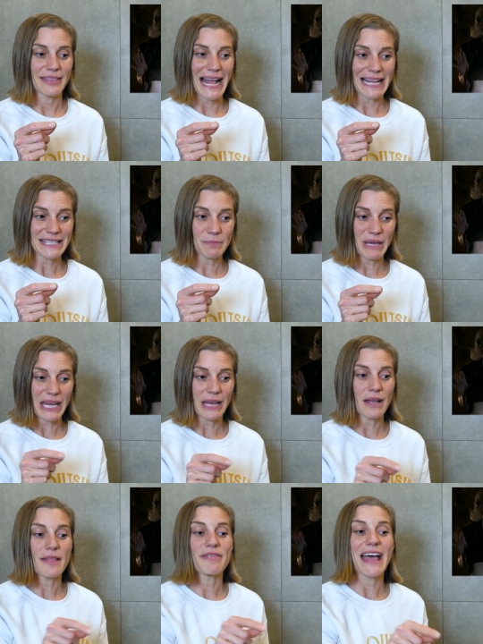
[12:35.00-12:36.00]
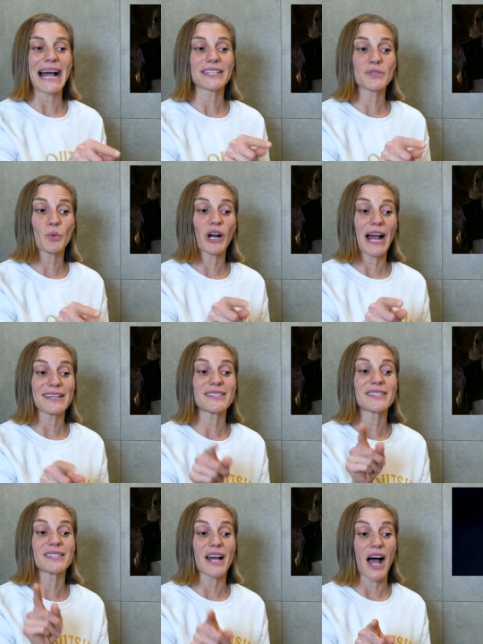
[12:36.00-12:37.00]
That's me. That's where I
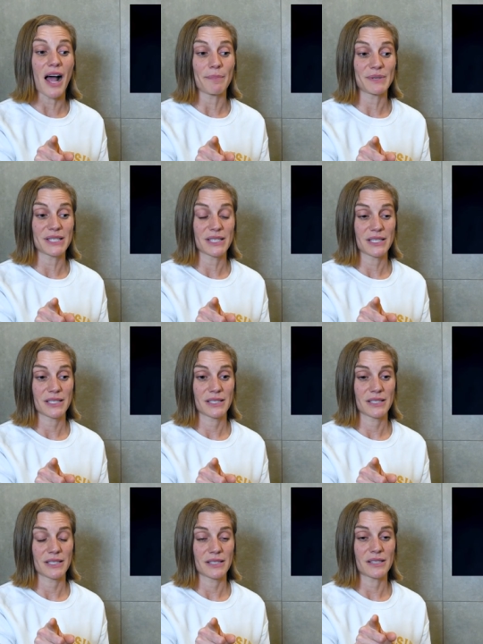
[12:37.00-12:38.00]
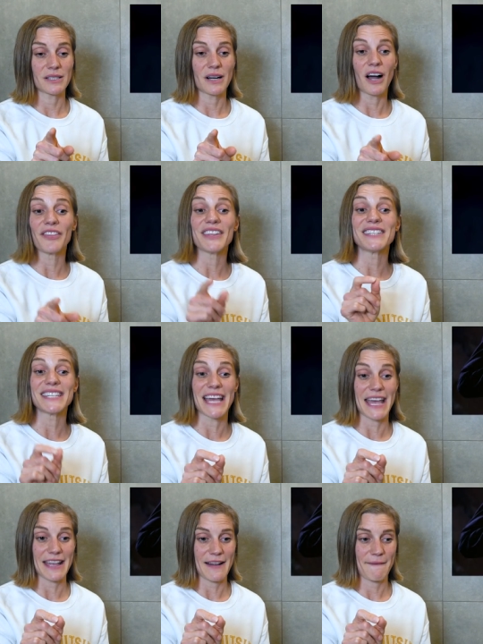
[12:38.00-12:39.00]
stopped on the
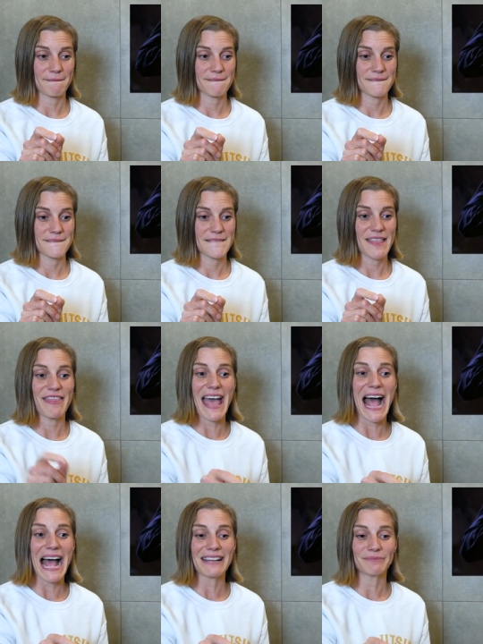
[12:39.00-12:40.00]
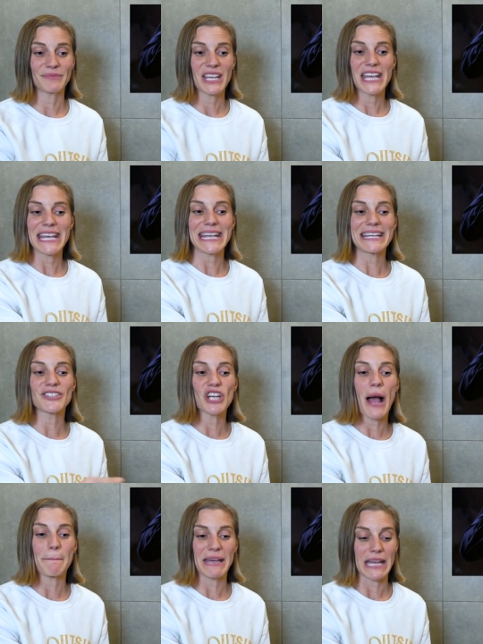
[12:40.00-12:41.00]
day. That is
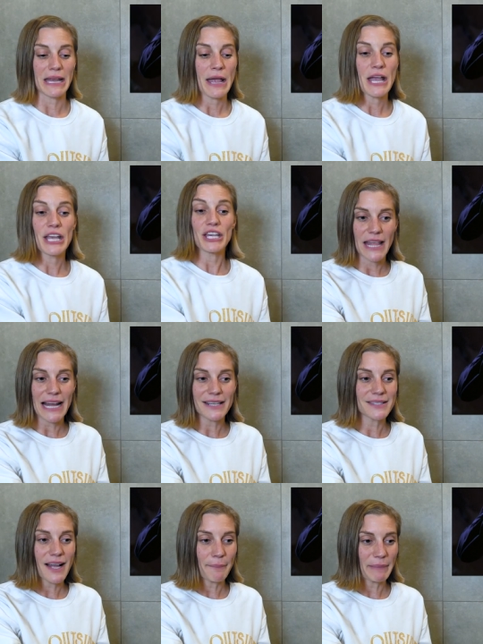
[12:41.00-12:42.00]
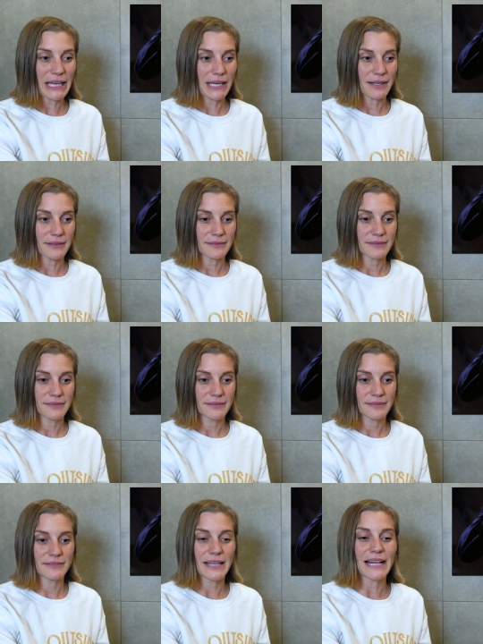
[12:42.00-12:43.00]
not me. That is not me.
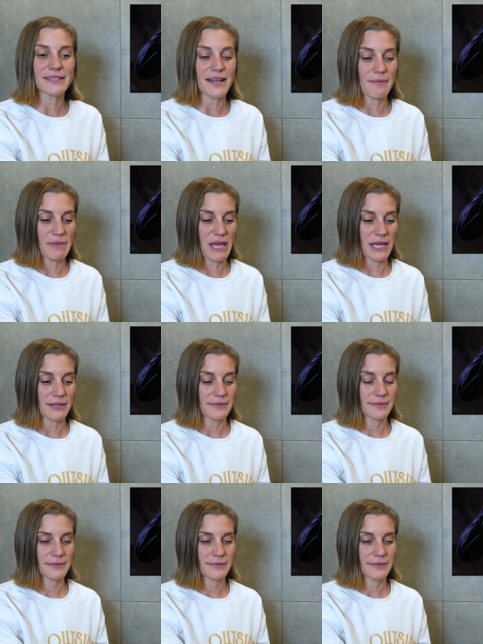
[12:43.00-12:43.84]
That's not me.